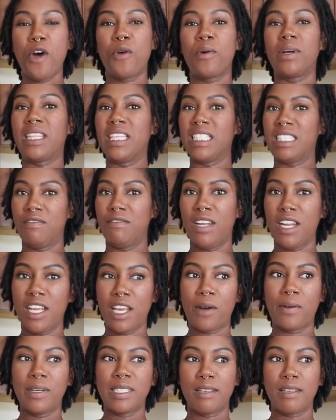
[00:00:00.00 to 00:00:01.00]
what this
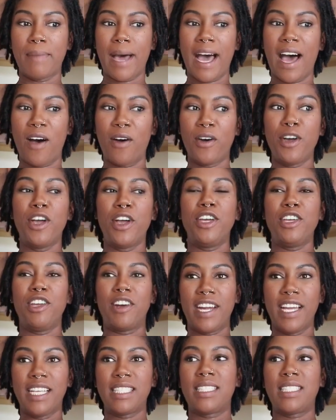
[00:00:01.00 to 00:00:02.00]
video is about, you're
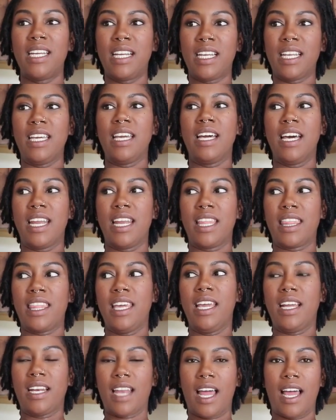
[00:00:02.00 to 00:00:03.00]
instantly gonna
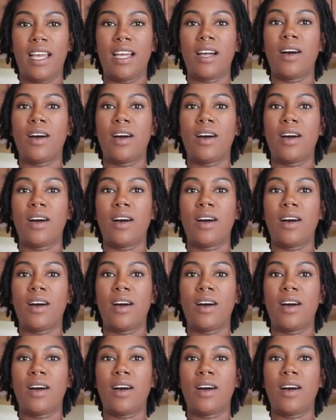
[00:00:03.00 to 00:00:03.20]
think like,